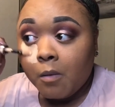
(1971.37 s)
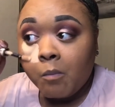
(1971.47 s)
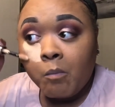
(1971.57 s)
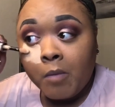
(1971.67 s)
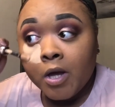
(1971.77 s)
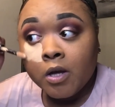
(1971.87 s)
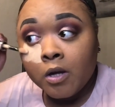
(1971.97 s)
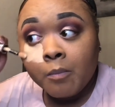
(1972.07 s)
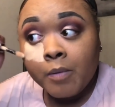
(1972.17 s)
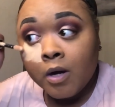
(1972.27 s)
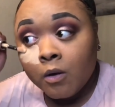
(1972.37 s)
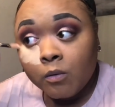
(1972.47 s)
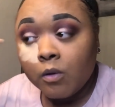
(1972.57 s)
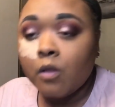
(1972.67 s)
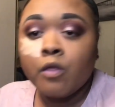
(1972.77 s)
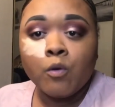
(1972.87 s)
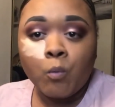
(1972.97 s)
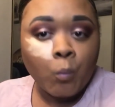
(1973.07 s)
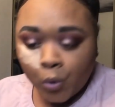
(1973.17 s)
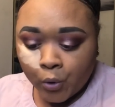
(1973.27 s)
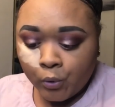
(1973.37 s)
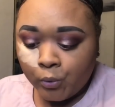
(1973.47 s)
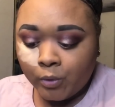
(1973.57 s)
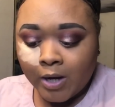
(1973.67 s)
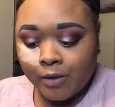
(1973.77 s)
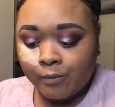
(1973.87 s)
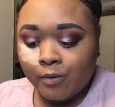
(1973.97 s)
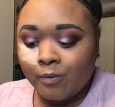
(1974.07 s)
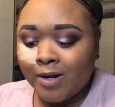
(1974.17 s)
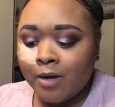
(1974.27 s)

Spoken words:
make it about the world. I don't know.